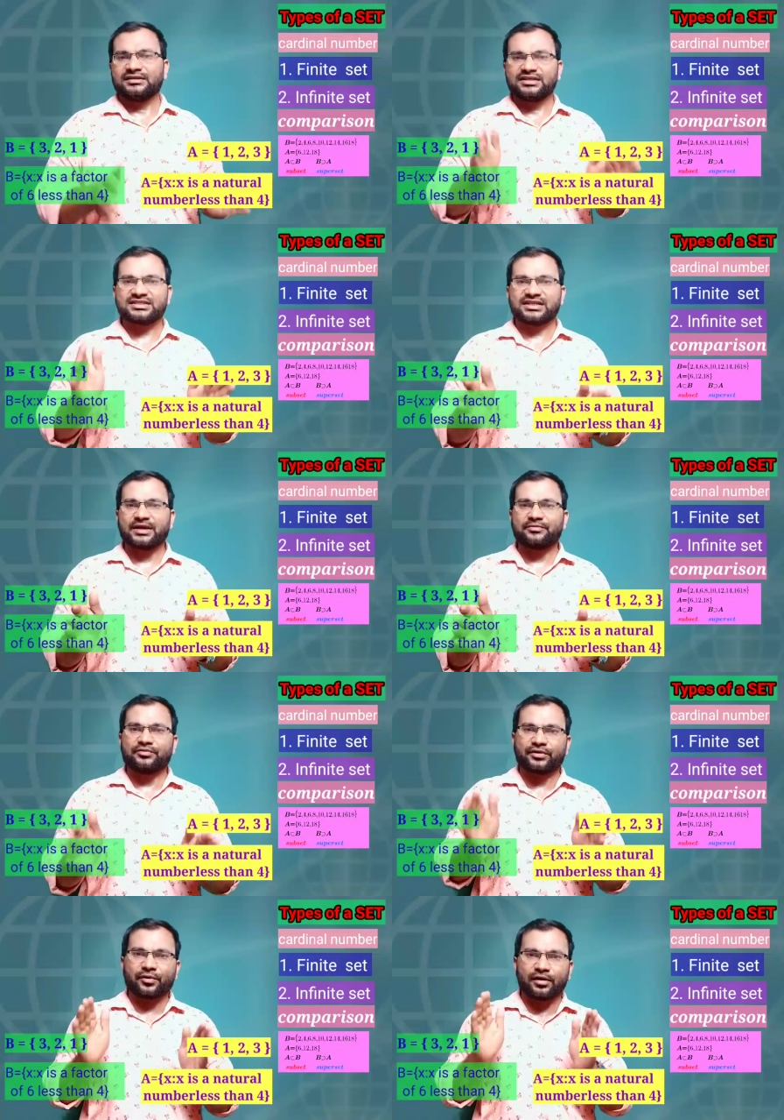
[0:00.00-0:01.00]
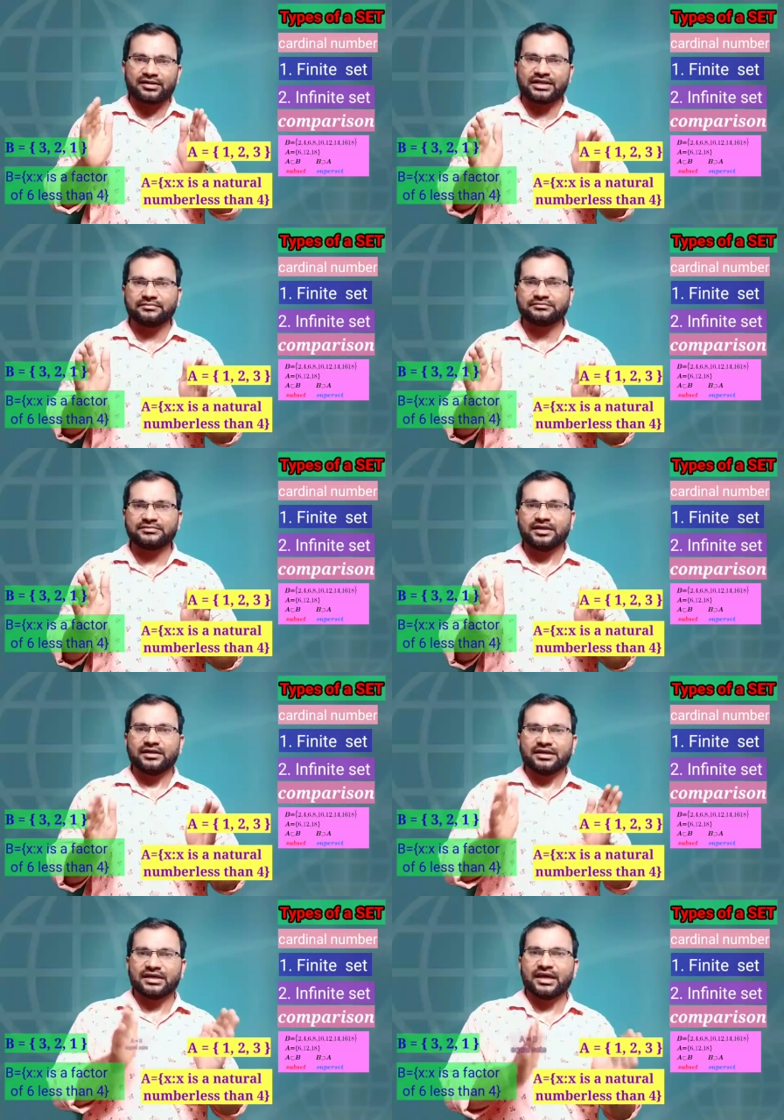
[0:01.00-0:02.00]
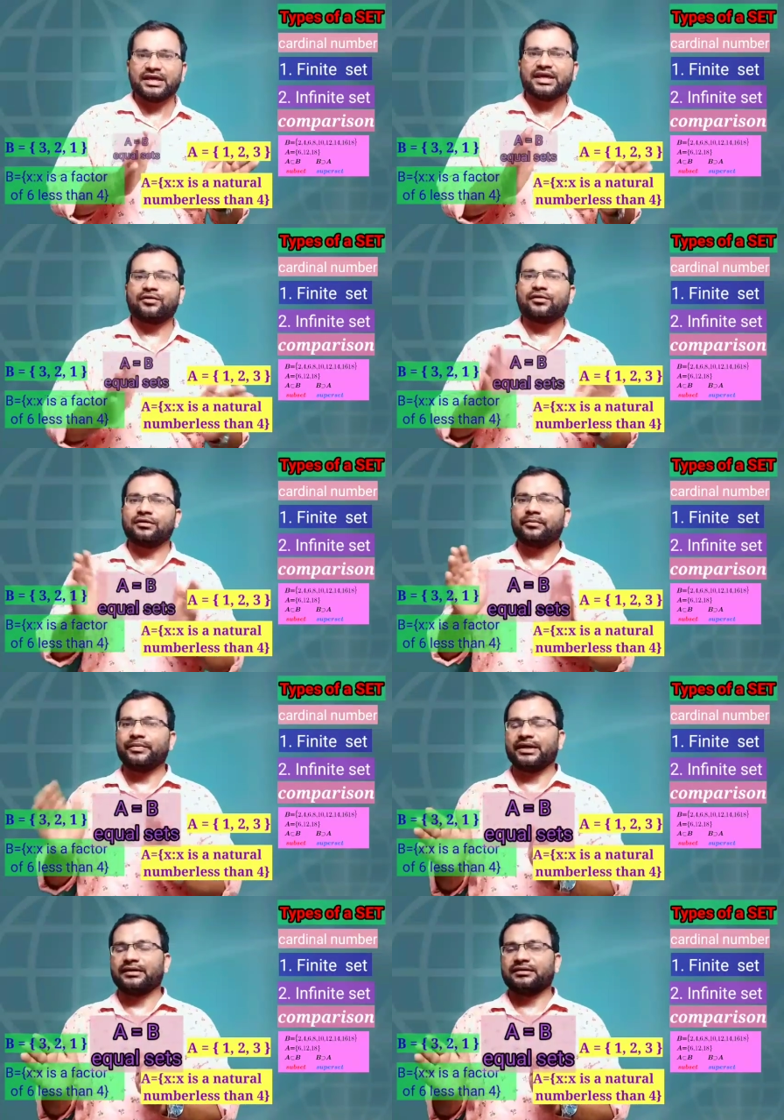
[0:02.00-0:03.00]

In this type we call them A equal to B.